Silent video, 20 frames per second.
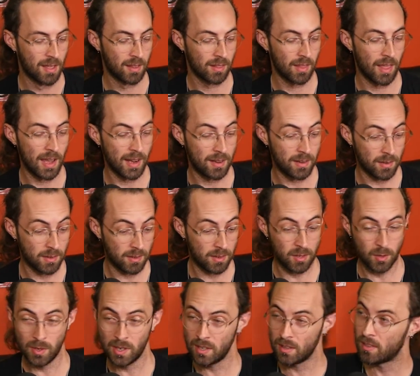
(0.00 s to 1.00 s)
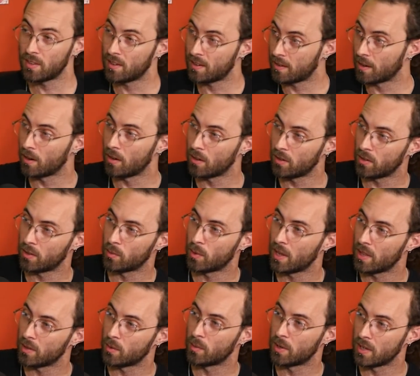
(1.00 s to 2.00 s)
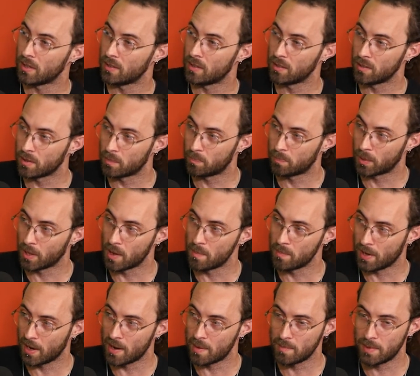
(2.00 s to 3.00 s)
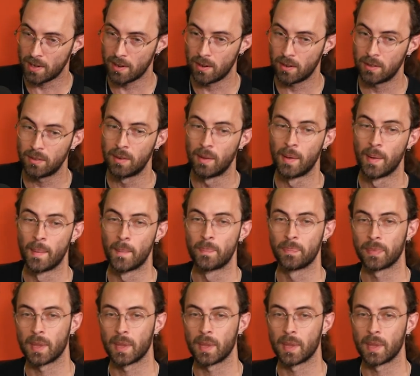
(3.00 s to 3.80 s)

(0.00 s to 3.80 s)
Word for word: like doing the show the way that we do the plumb jamb show yeah